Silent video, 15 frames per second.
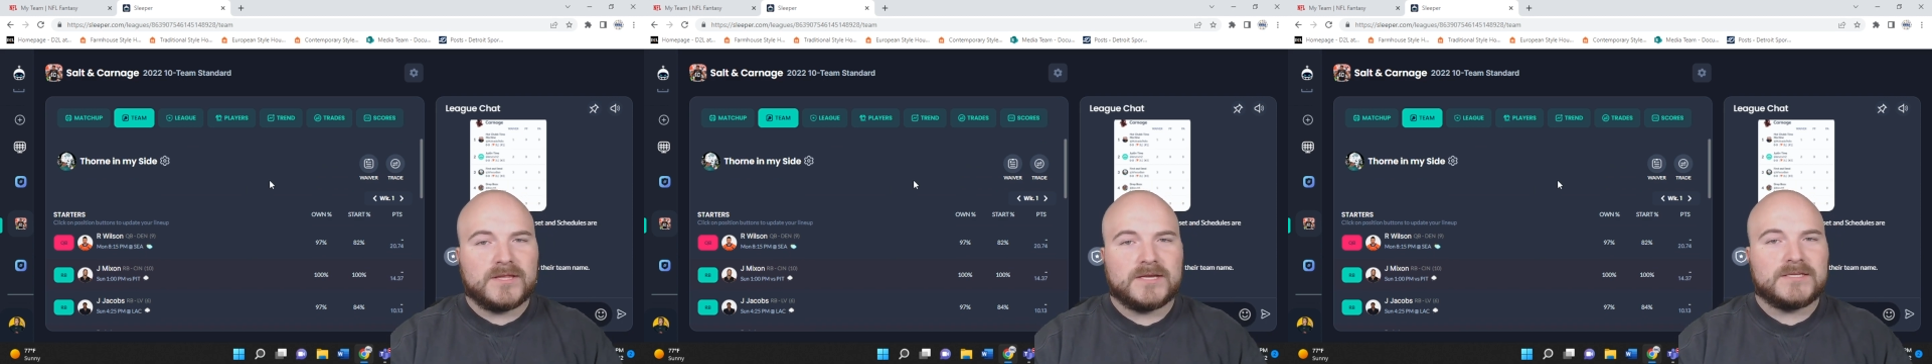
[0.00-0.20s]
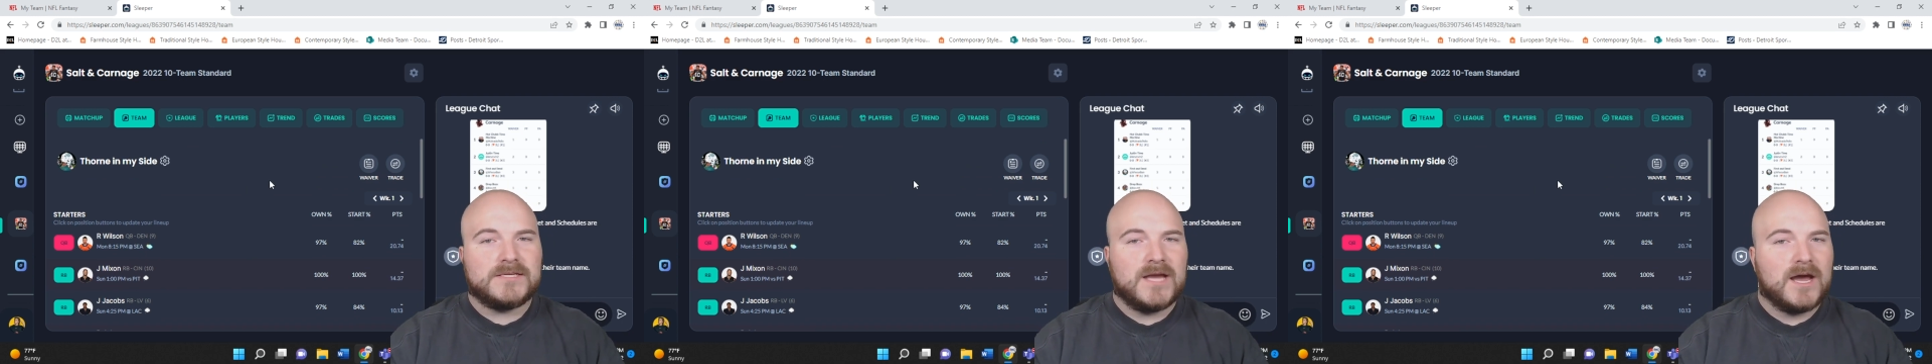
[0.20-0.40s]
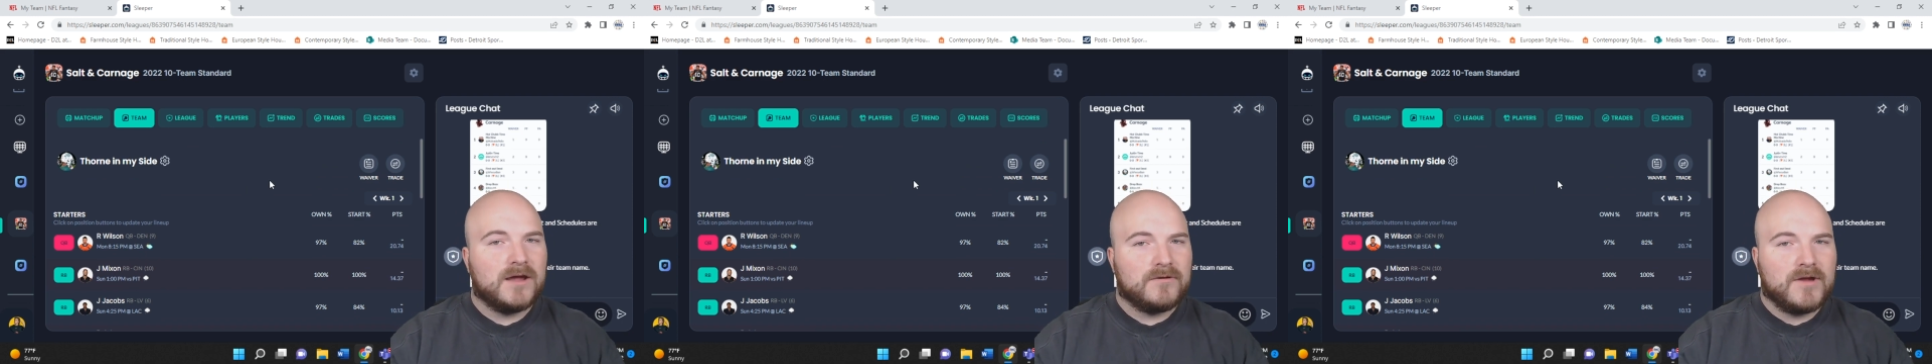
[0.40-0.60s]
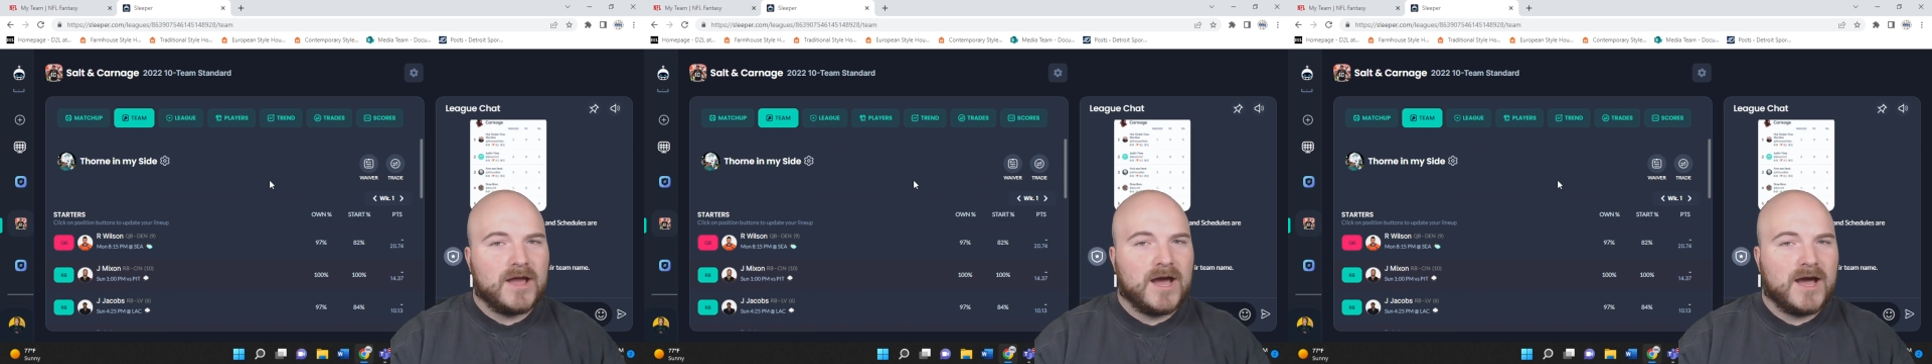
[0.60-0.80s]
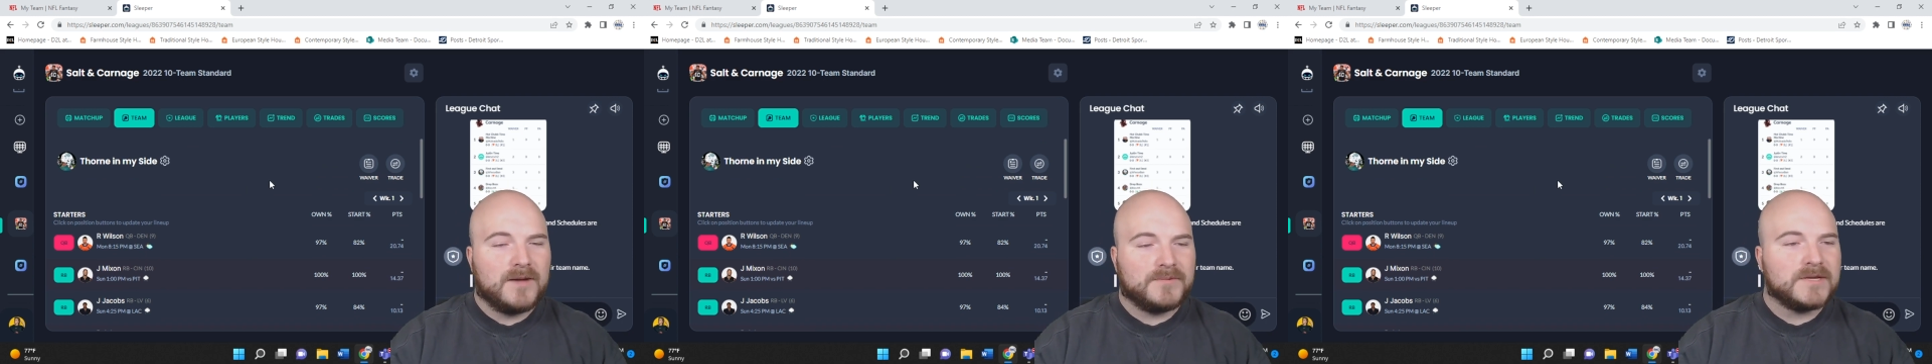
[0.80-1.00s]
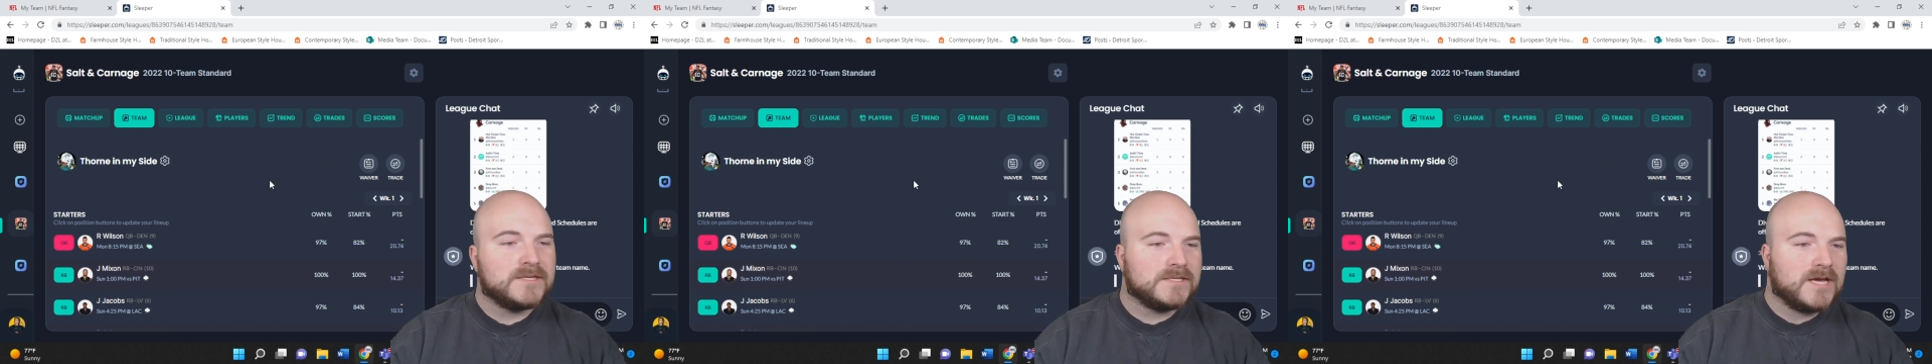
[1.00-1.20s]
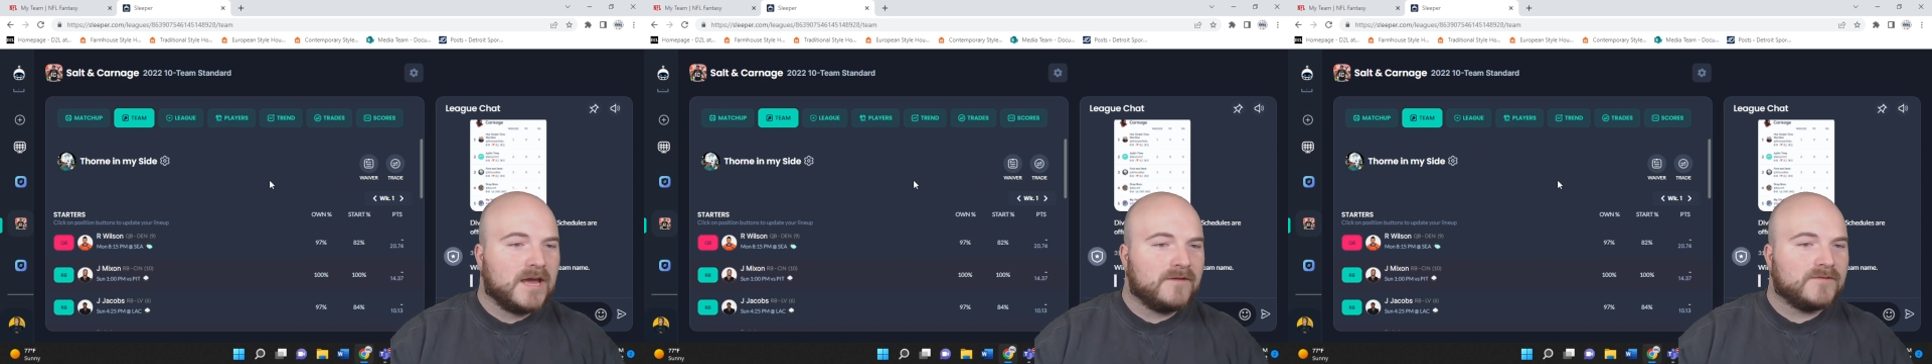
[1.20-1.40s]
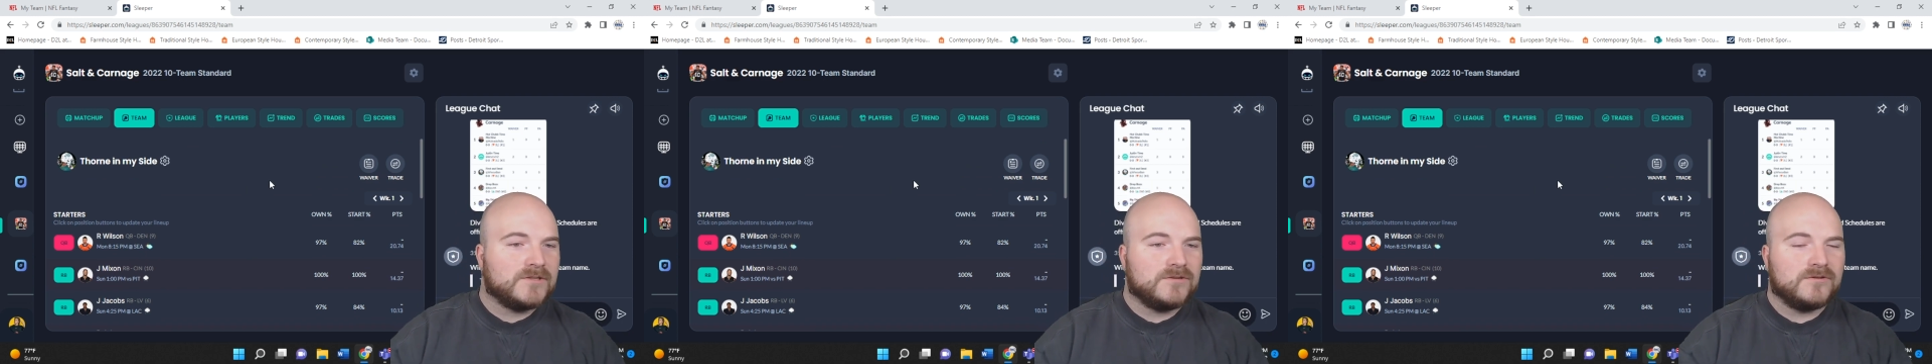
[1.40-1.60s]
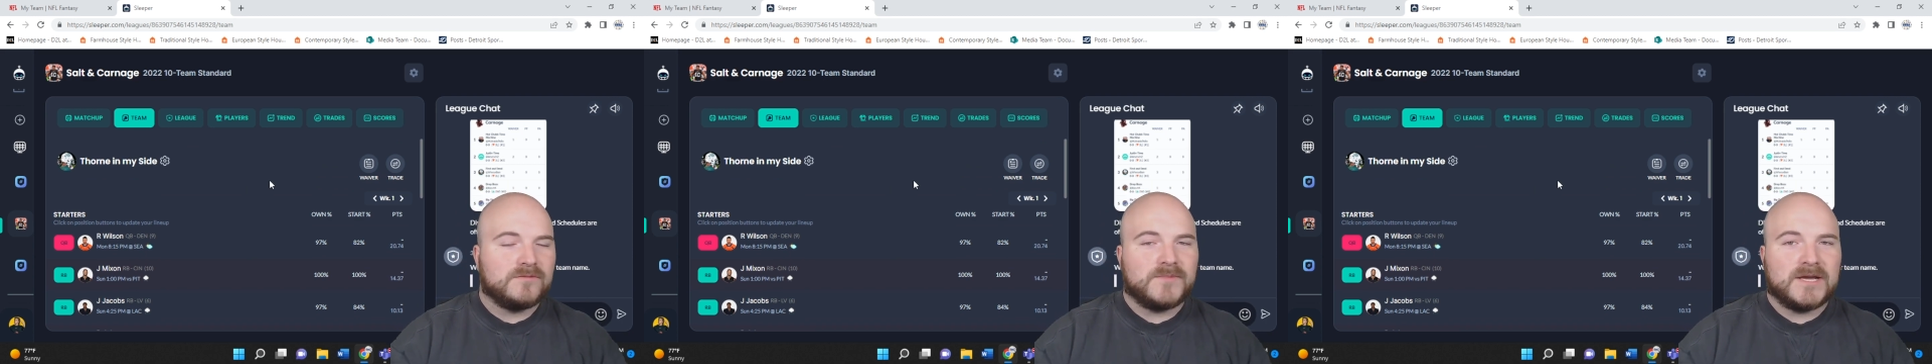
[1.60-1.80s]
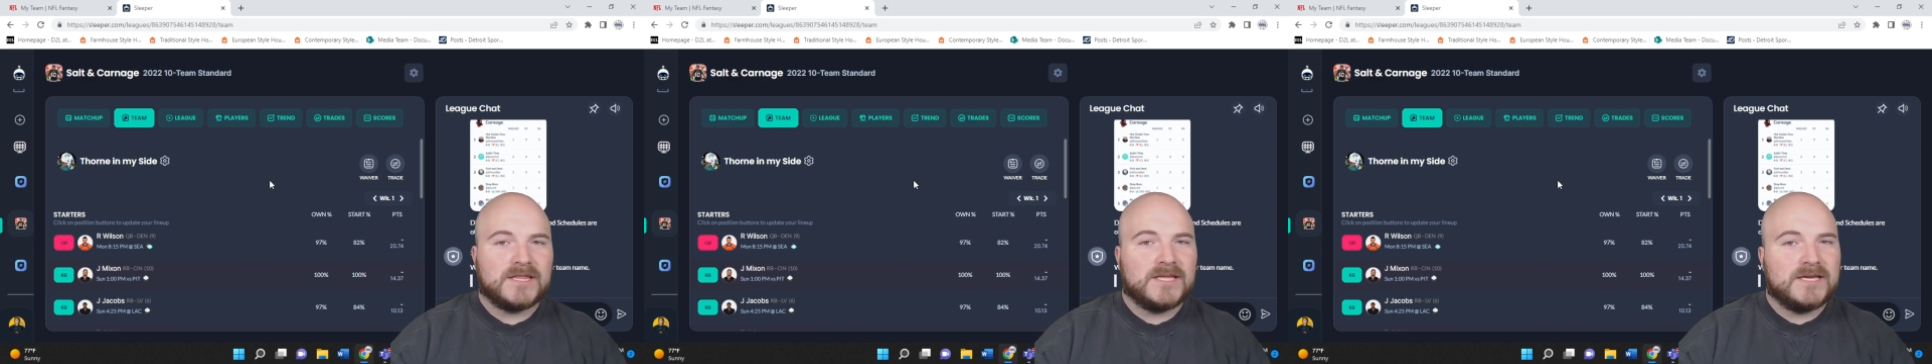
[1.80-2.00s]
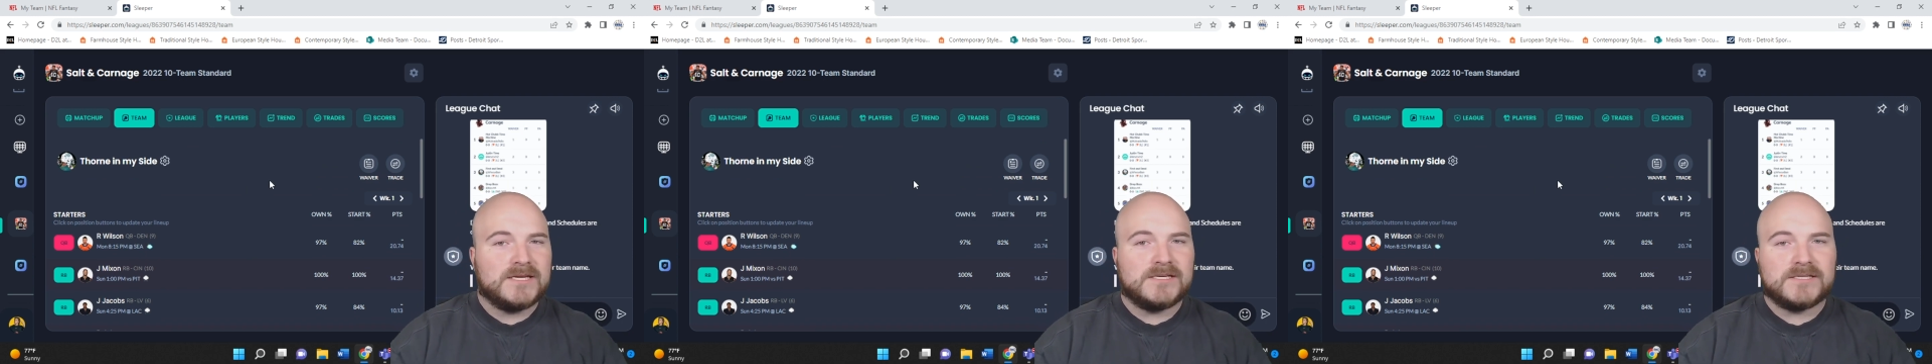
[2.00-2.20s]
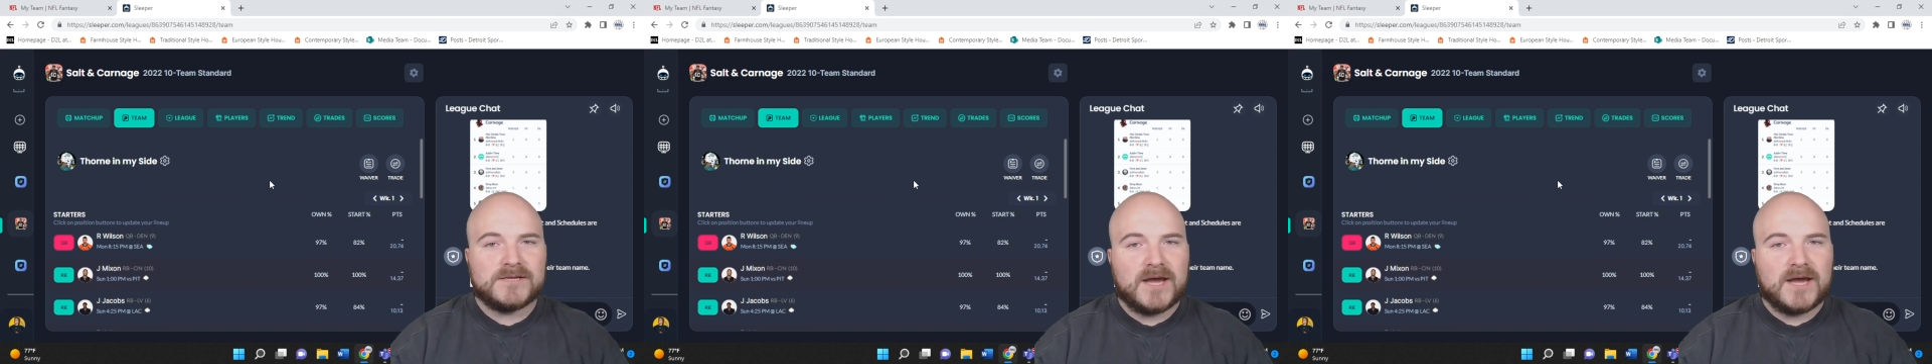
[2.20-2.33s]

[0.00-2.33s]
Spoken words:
Like DeAndre Hopkins, I have in 2 of my leagues.